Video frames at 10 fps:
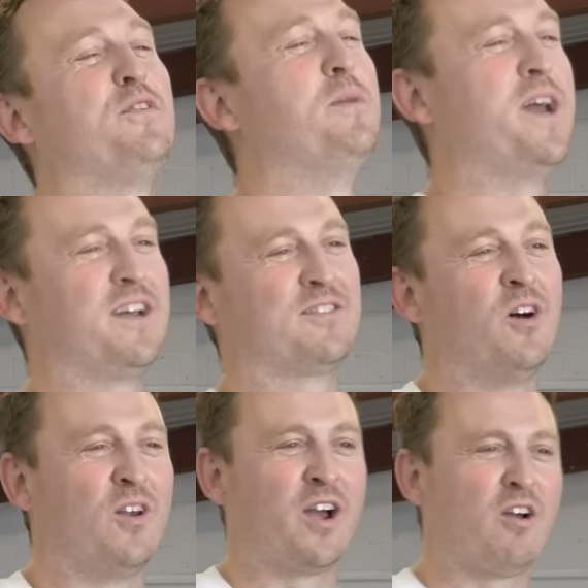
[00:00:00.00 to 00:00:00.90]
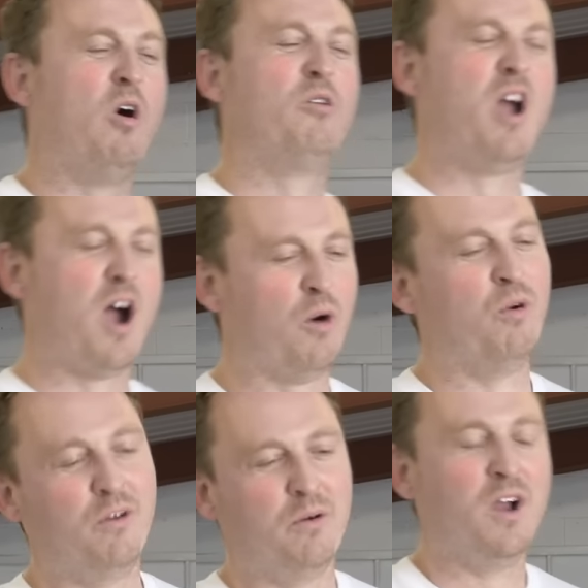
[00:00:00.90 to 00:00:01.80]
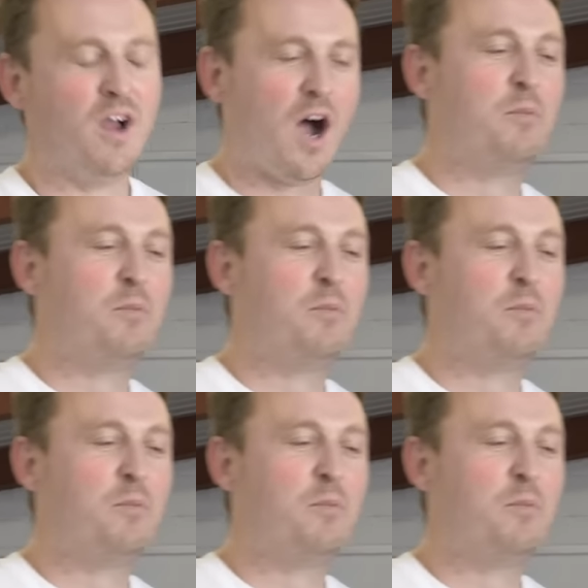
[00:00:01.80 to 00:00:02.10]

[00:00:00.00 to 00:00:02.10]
for me, it's not like, oh, yeah, I want to,